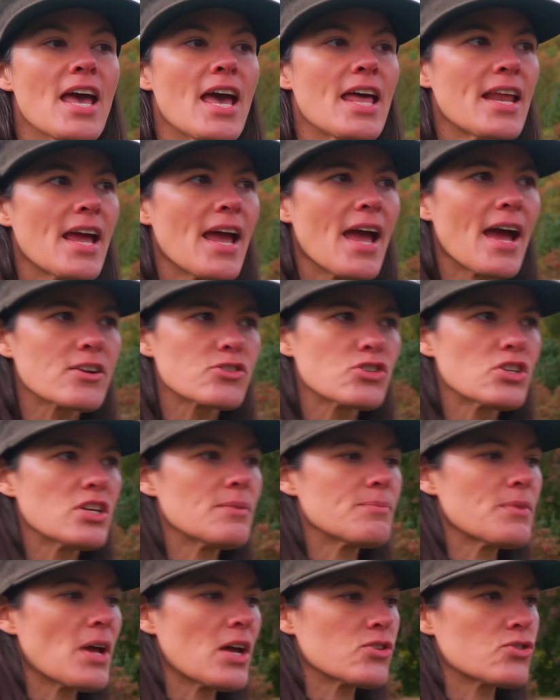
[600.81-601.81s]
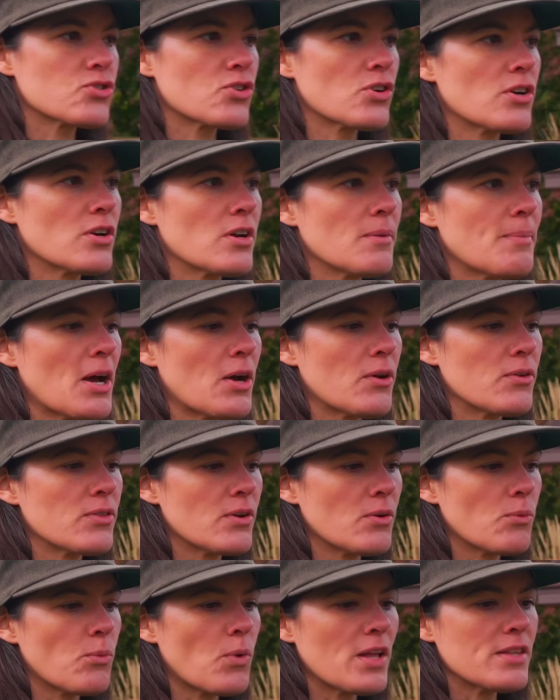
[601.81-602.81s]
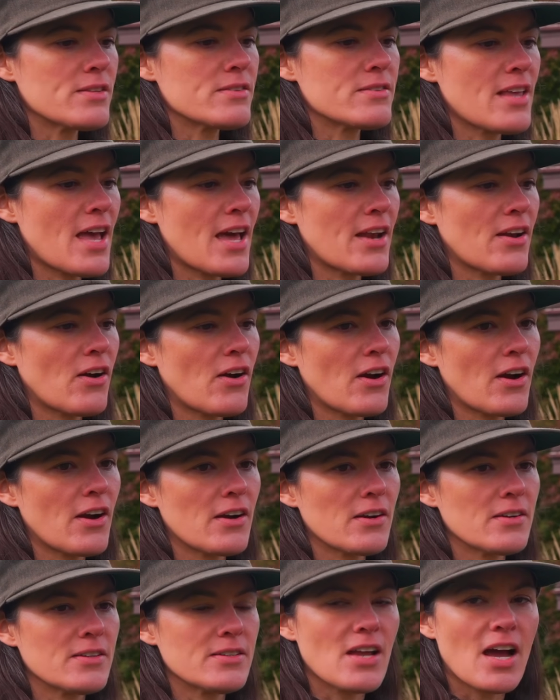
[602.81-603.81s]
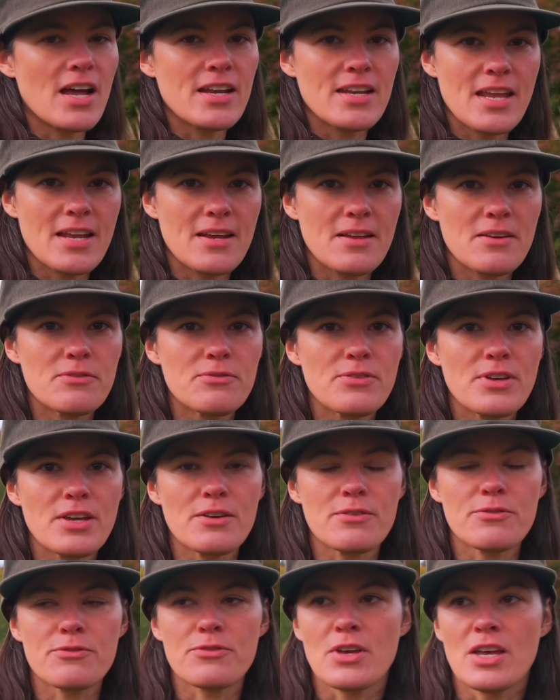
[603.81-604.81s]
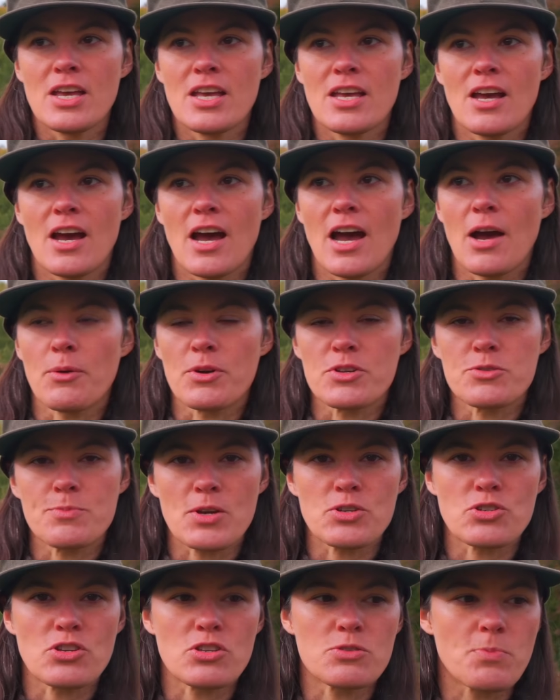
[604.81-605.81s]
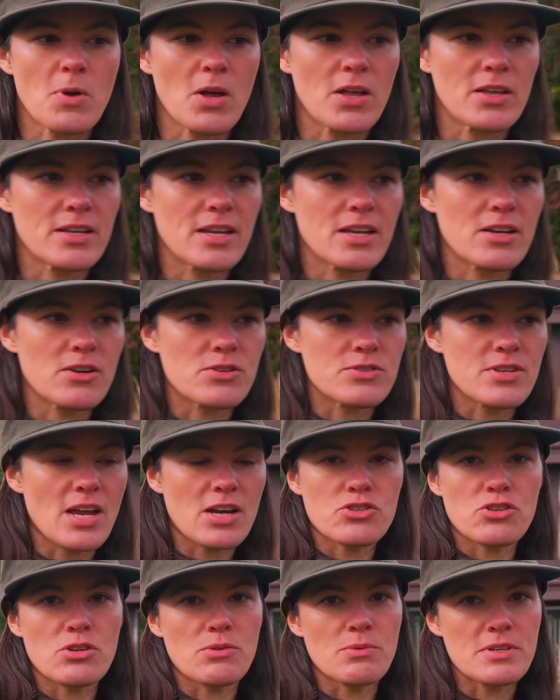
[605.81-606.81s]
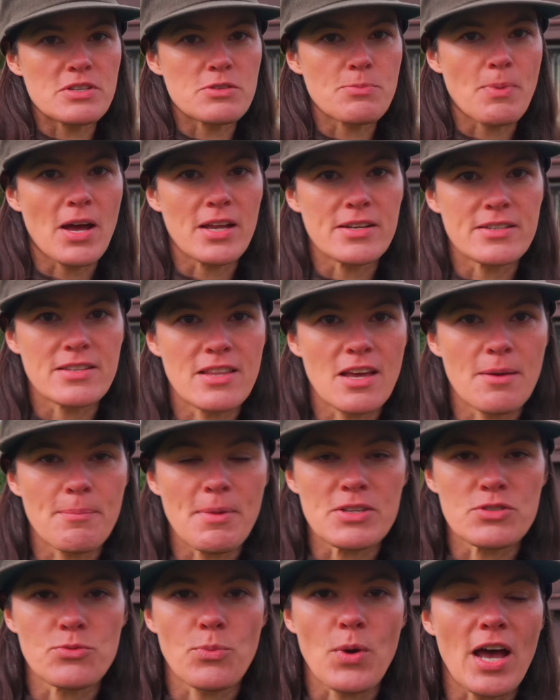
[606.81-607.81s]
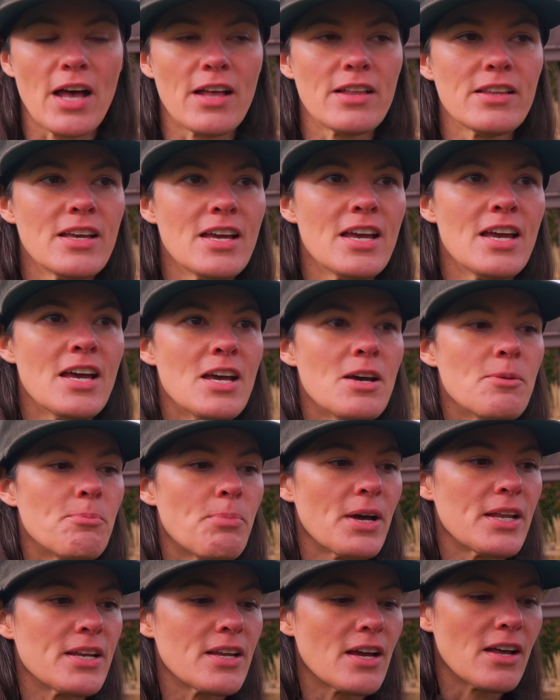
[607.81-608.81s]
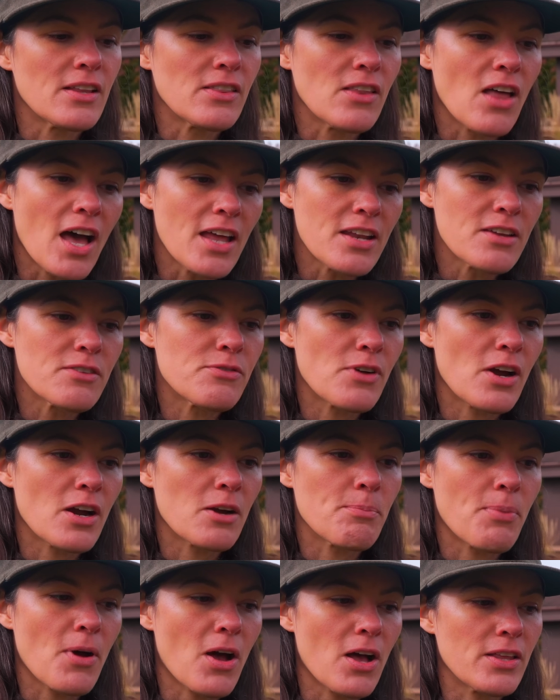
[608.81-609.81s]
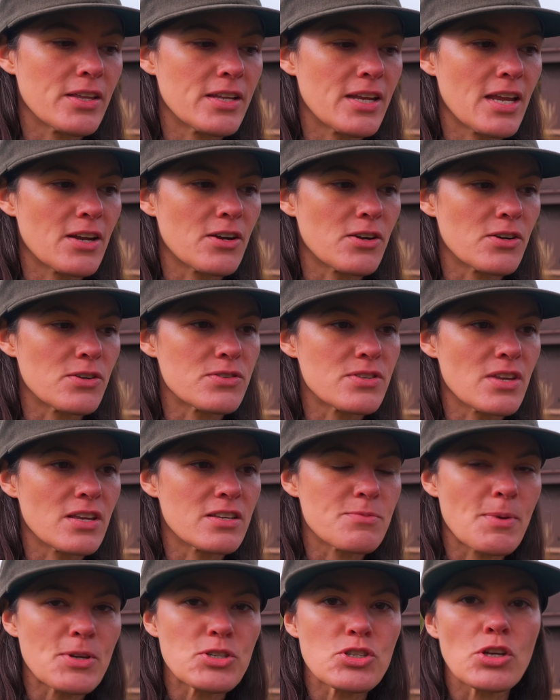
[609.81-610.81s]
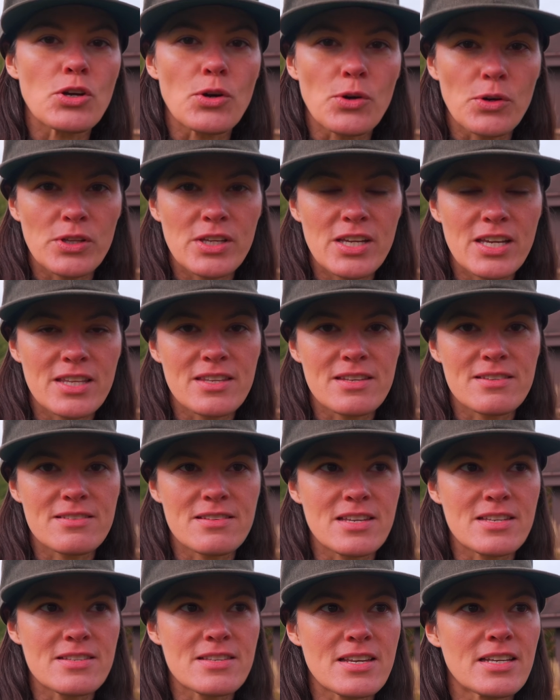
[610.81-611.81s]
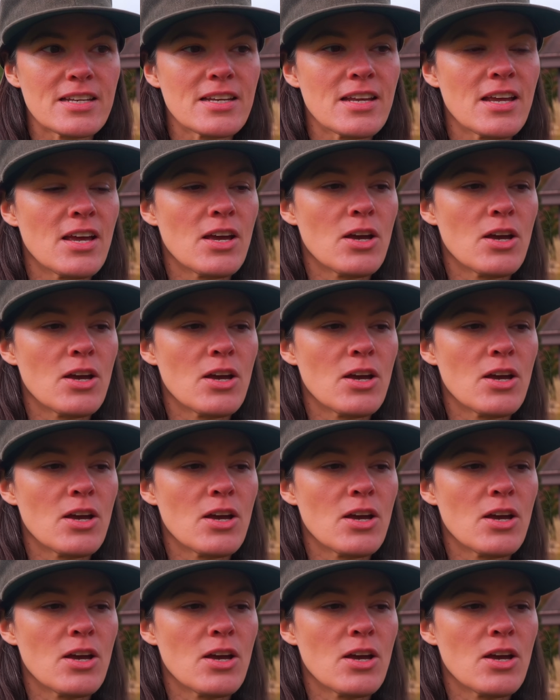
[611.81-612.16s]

And I actually am not sure about the ones that are non-native if our specialist pollinators actually respond to them as well. But a lot of our pollinators, especially early in the season,